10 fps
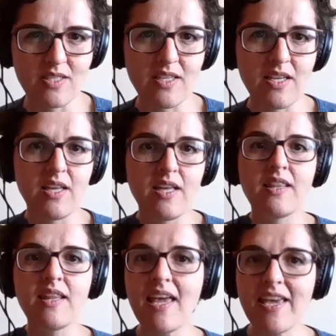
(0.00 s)
Is
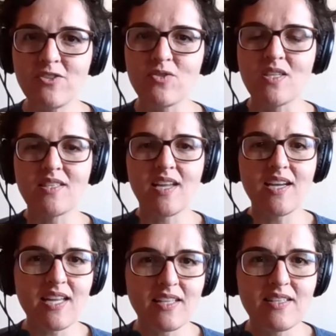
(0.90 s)

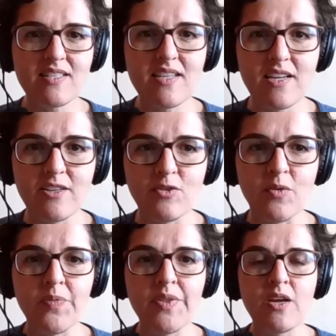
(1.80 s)
being
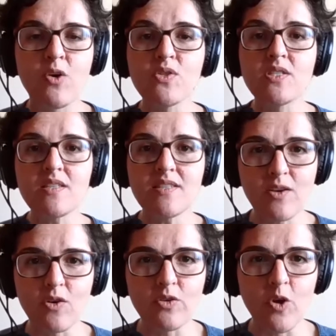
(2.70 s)
guaranteed,
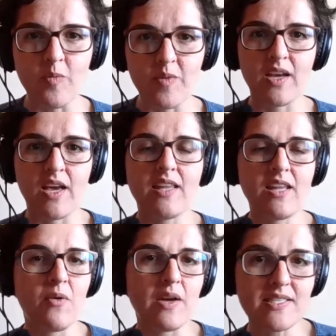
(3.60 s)
in
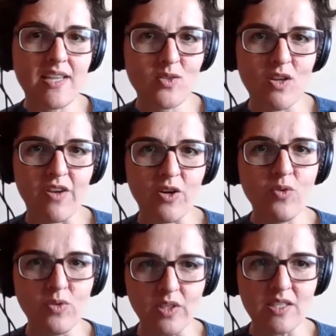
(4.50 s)
fact,
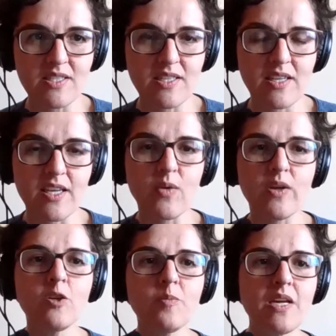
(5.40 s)
economic
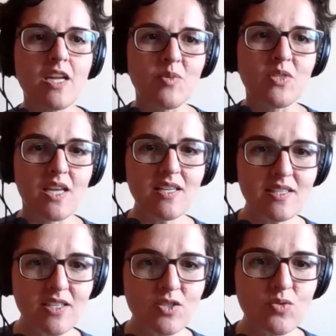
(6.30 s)
justice in the
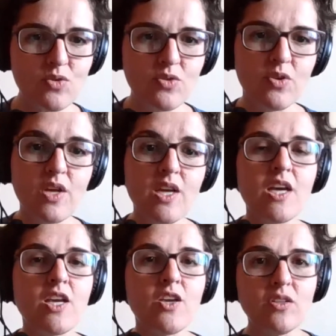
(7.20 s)
access of the vaccines.
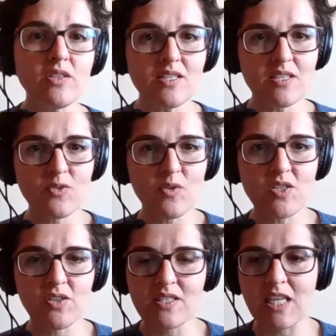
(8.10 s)
And when we
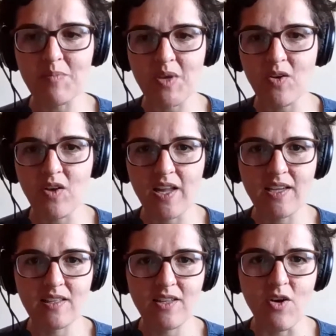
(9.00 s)
see this
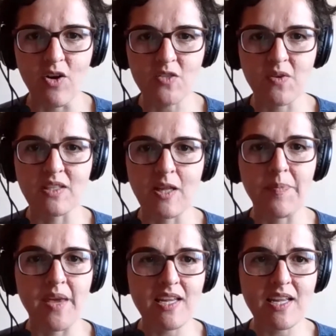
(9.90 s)
study and other
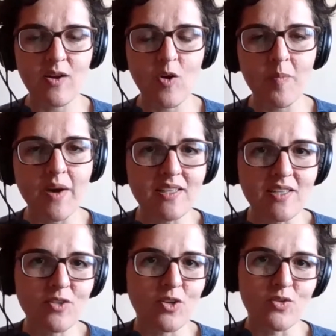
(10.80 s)

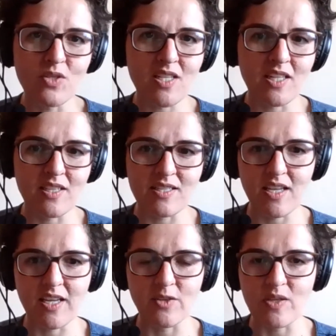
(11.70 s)
situations that
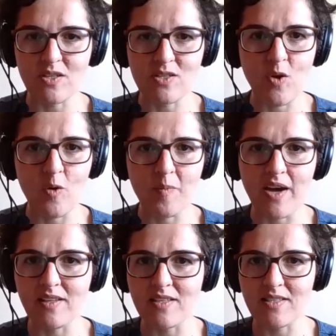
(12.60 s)
my colleagues from
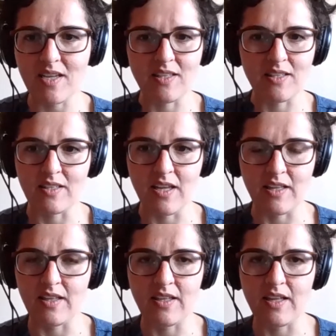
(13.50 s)
Oxfam are
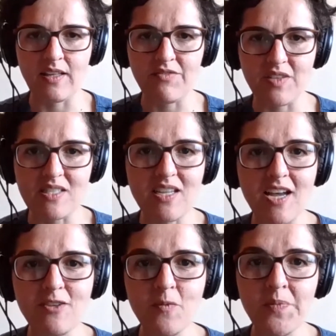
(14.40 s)
going to share with us,